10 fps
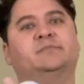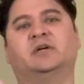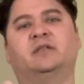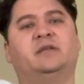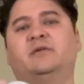
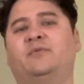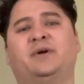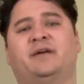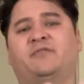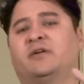juggling,
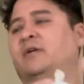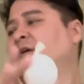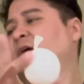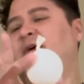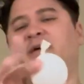whatever.
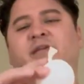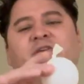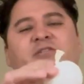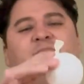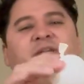And then
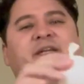you split